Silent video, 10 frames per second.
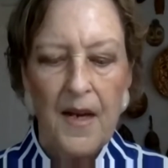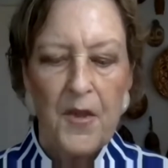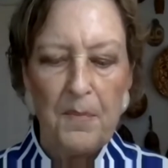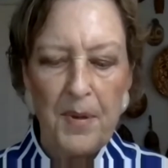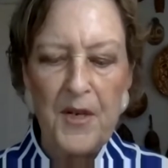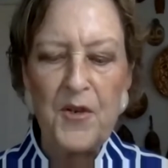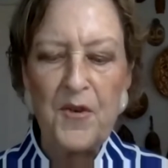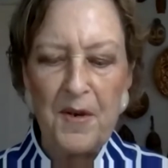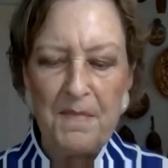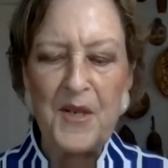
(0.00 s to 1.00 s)
The Peace
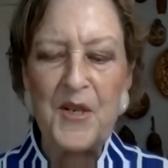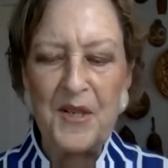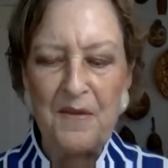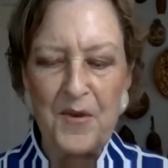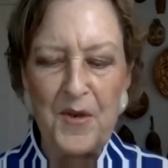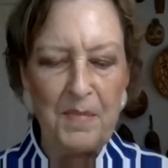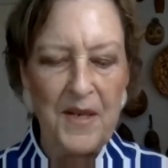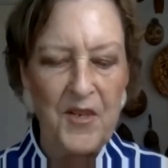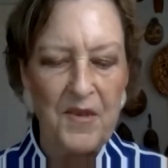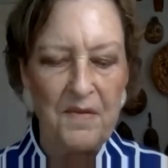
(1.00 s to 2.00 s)
Corps mission of world
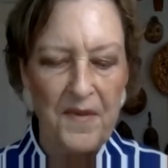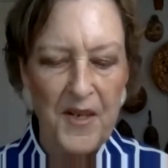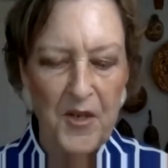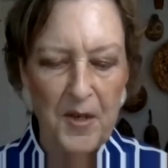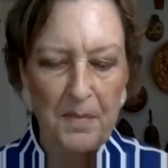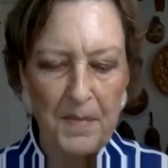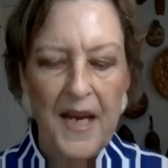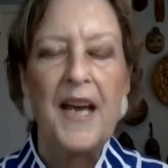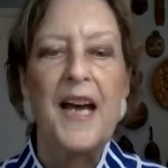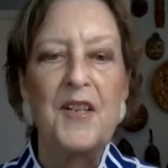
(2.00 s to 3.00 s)
peace and friendship
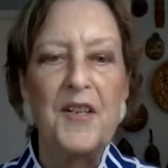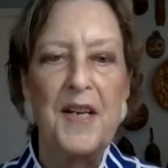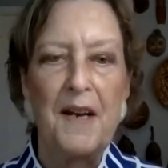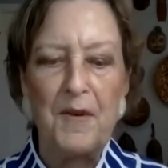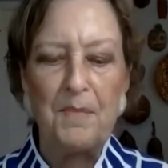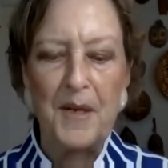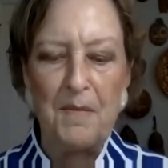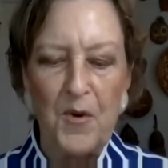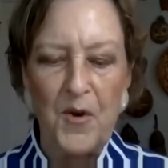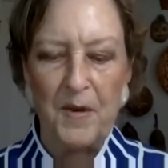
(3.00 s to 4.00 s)
has never been
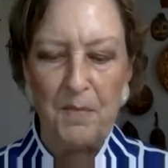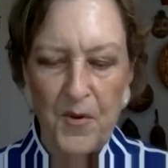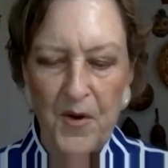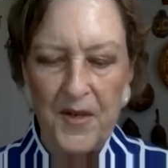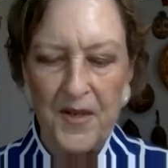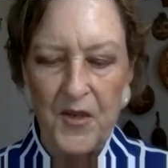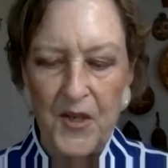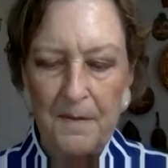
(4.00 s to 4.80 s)
more important,